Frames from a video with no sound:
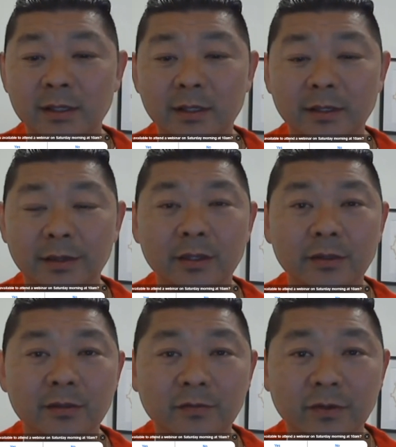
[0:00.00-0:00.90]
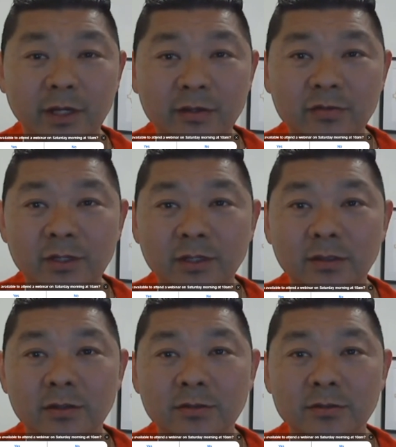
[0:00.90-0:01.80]
And thank you for
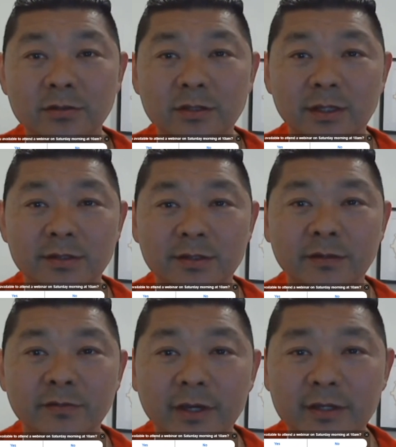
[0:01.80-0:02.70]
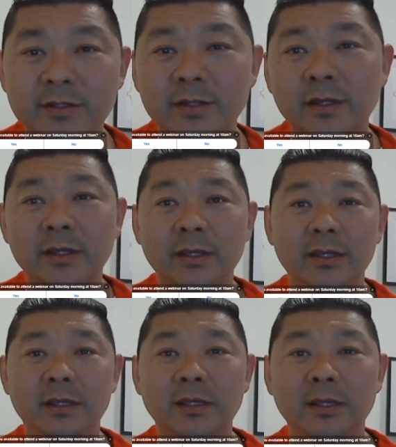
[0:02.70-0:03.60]
answering those surveys.
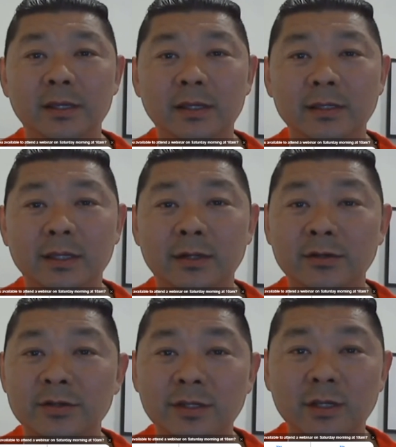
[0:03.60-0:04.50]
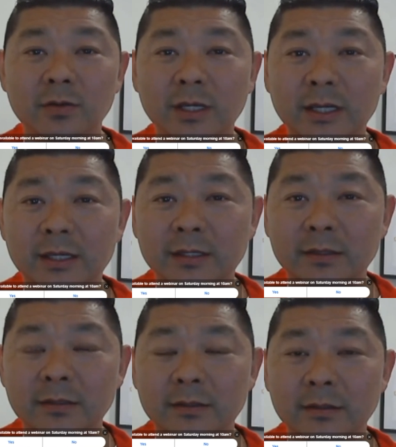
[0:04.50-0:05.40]
And I'll see you
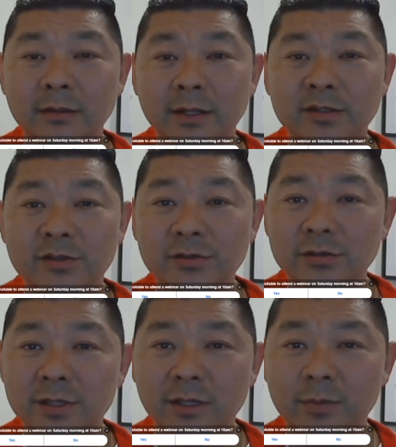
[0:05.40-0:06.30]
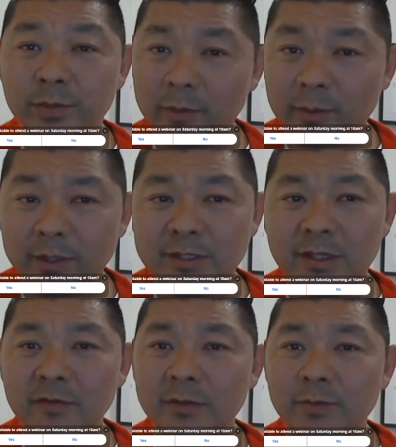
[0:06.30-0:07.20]
again next Tuesday,
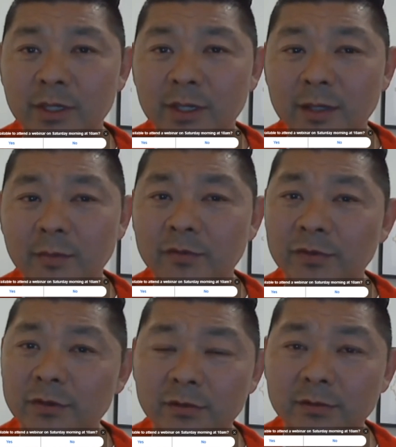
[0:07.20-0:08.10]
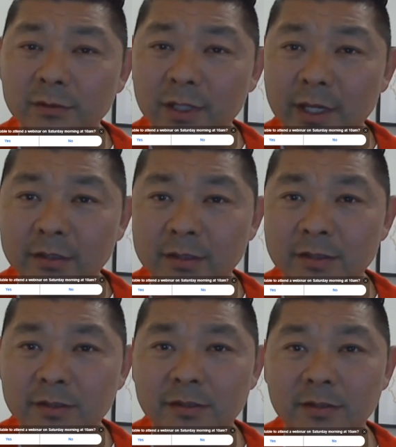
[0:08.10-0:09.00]
probably 7 p.m. If you
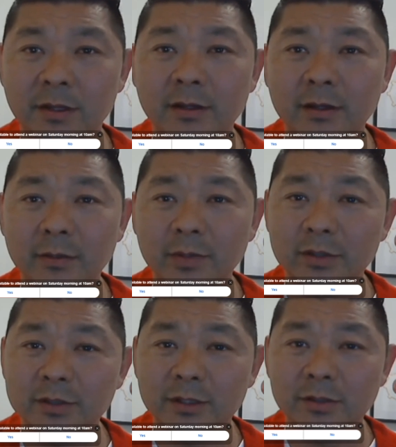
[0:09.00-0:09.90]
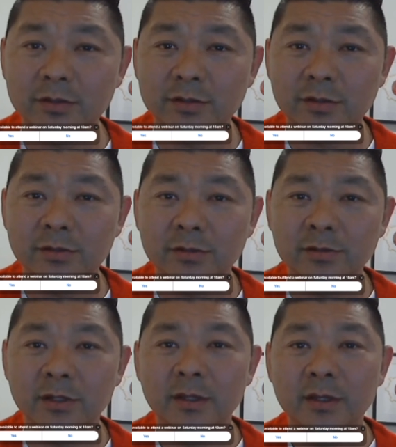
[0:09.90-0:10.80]
like this time, because I used to
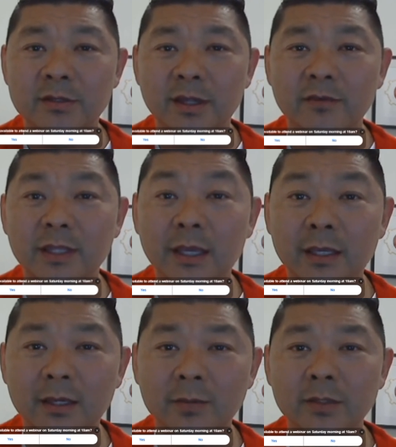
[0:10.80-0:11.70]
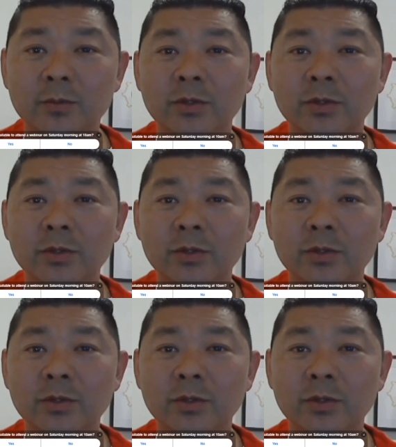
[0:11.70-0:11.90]
do 7 a.m.